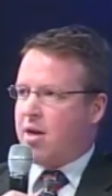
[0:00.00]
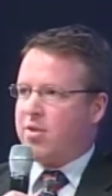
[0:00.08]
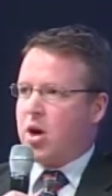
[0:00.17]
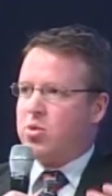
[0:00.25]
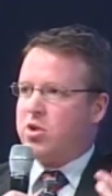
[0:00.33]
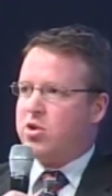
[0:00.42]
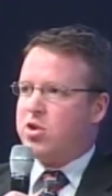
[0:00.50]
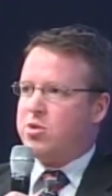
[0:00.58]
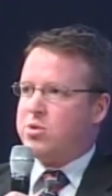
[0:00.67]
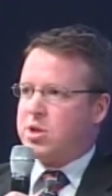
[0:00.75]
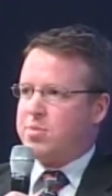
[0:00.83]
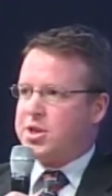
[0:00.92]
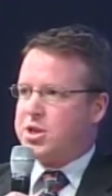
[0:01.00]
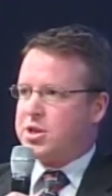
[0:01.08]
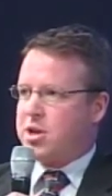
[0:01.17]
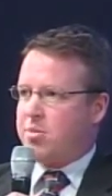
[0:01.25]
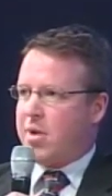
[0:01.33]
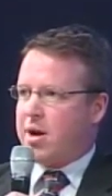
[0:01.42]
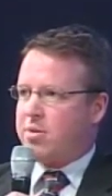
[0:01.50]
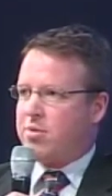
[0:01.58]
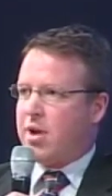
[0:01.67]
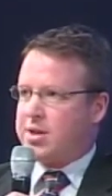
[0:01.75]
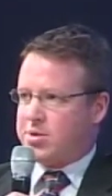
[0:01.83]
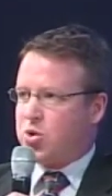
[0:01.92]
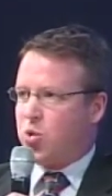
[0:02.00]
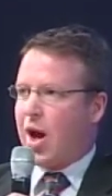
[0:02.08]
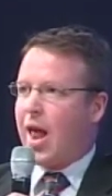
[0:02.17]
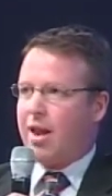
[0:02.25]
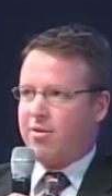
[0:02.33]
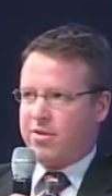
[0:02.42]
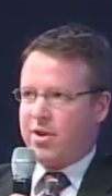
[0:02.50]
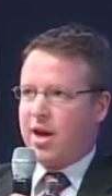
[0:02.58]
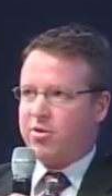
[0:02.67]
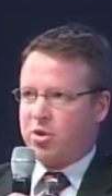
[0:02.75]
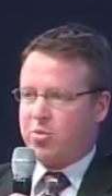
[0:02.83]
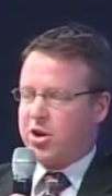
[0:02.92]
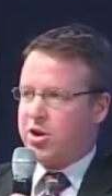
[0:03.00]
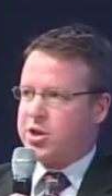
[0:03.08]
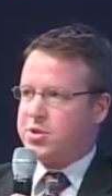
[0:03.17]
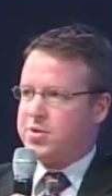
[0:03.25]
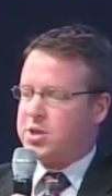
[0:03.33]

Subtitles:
And they would reduce emissions at about 12 entrepreneurs,